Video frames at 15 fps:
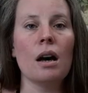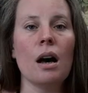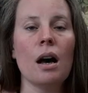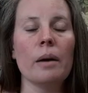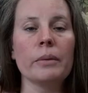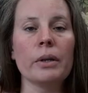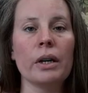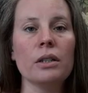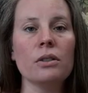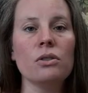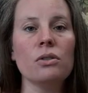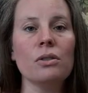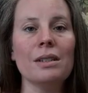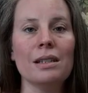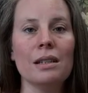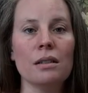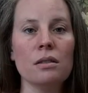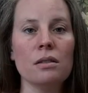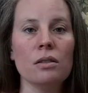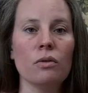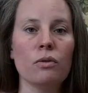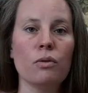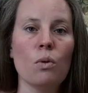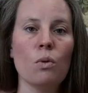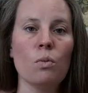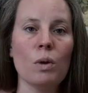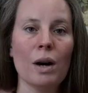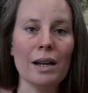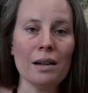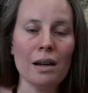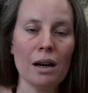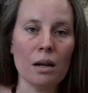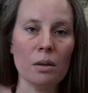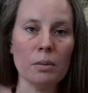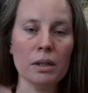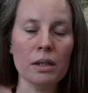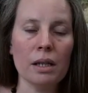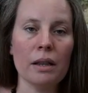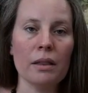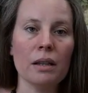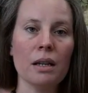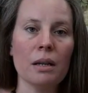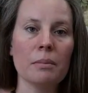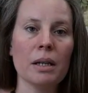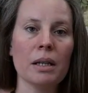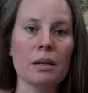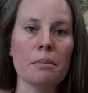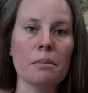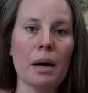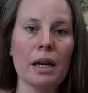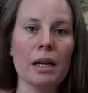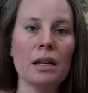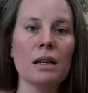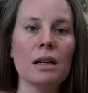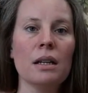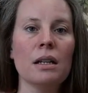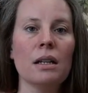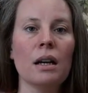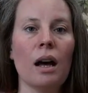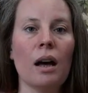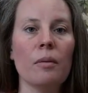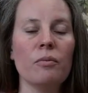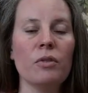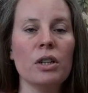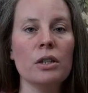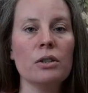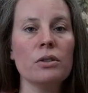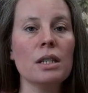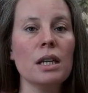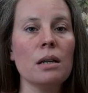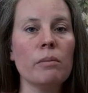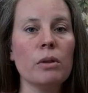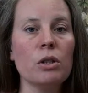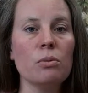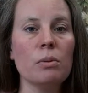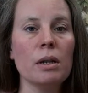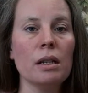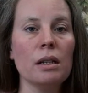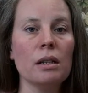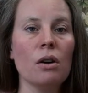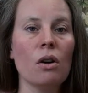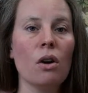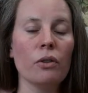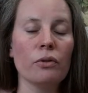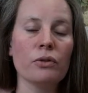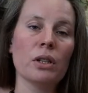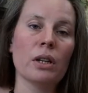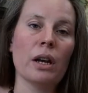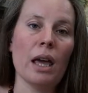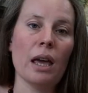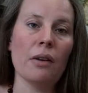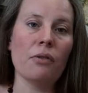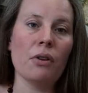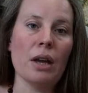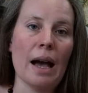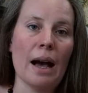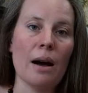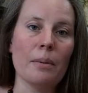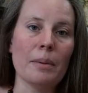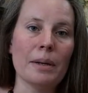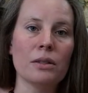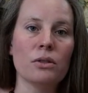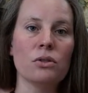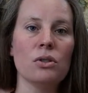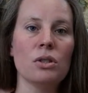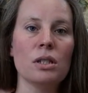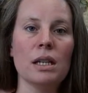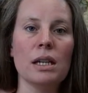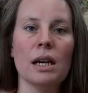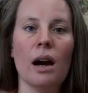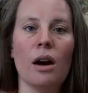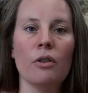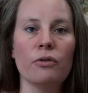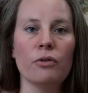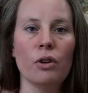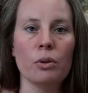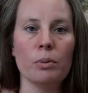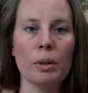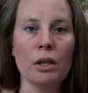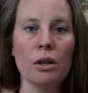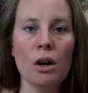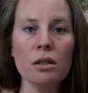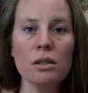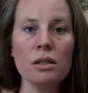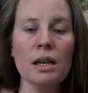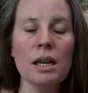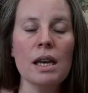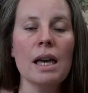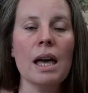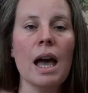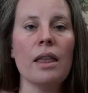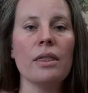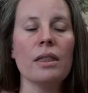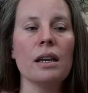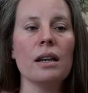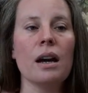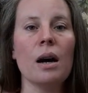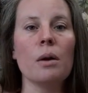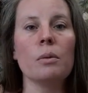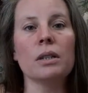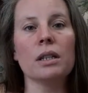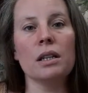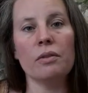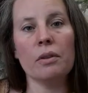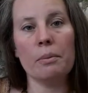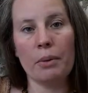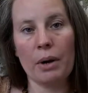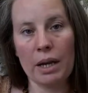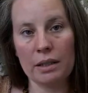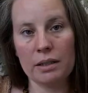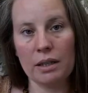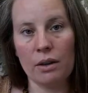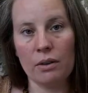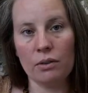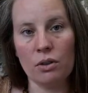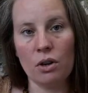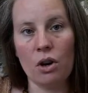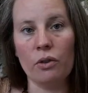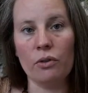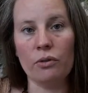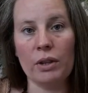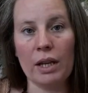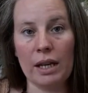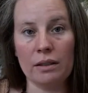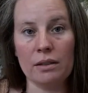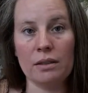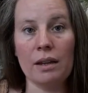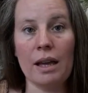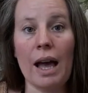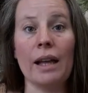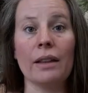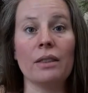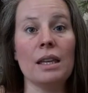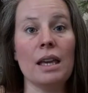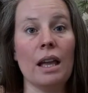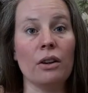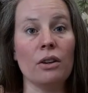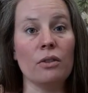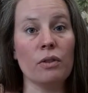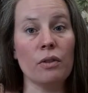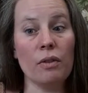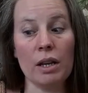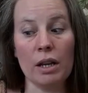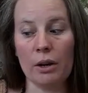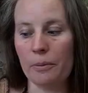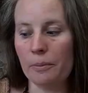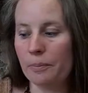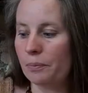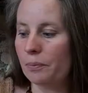I'm going to knit for 1 hour, and then I'm going to make videos in between after every hour to see how far we got, and then I will give a breakdown of that at the end of the video.